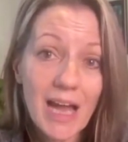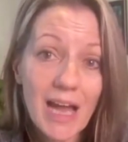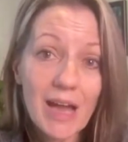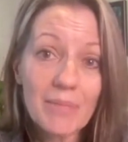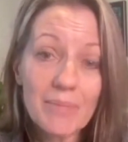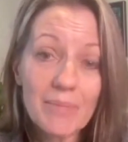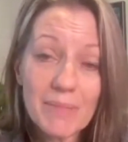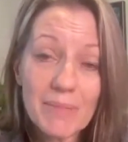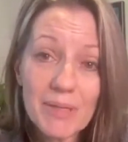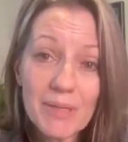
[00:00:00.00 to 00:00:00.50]

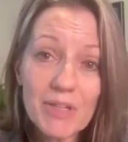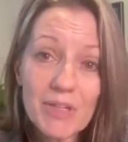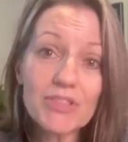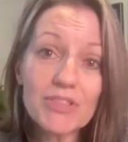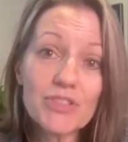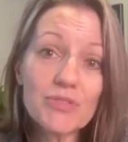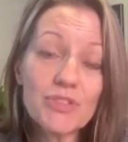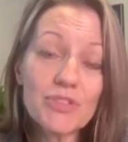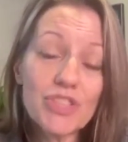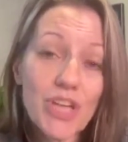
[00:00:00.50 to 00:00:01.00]
Maybe
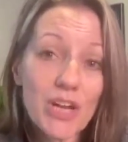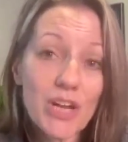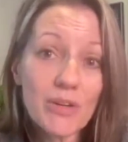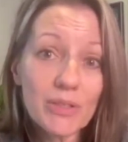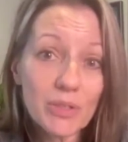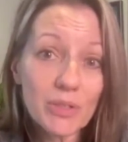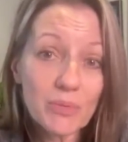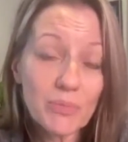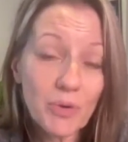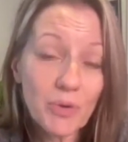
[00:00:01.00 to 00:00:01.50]
could you share
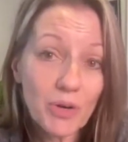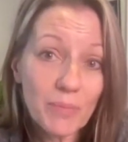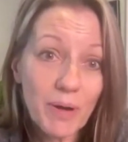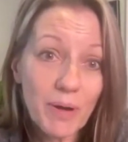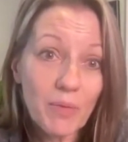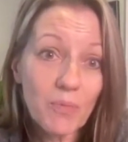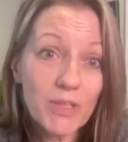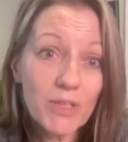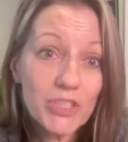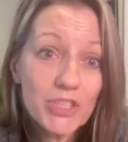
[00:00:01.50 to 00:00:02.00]
a little more
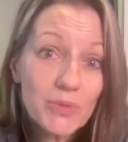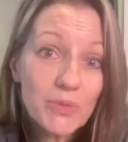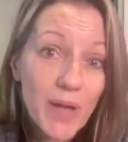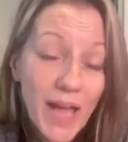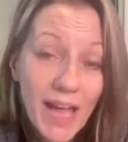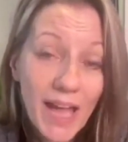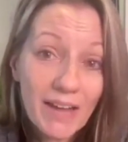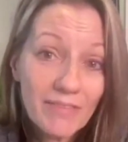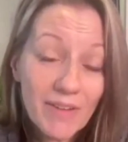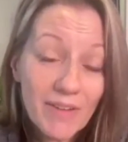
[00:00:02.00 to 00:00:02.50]
about what you
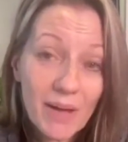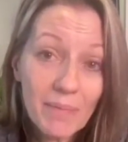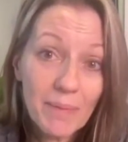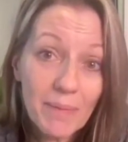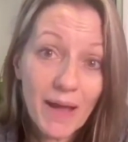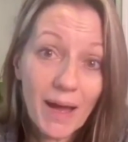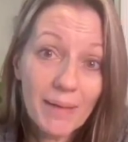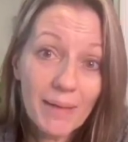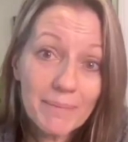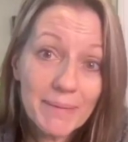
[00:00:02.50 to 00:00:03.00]
have
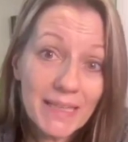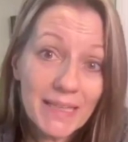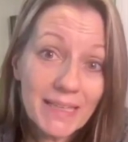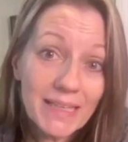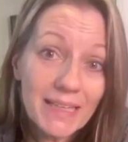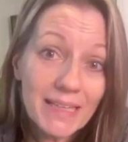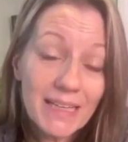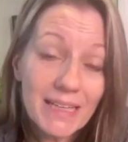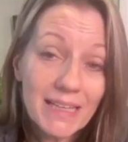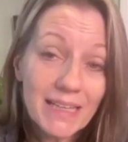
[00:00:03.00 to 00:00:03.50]

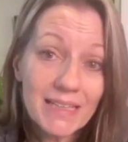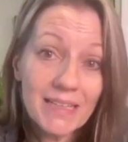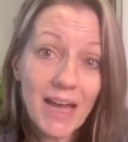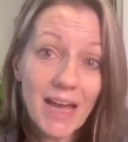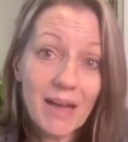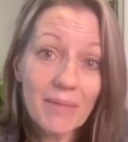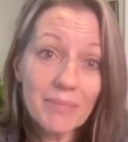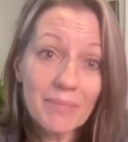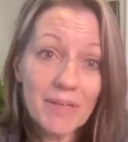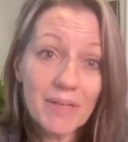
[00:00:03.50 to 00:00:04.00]
upcoming?
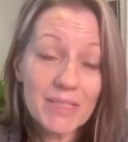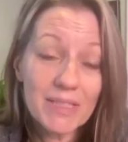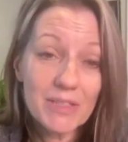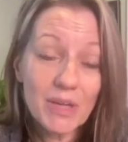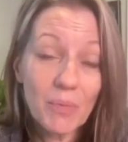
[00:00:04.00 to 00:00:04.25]
Because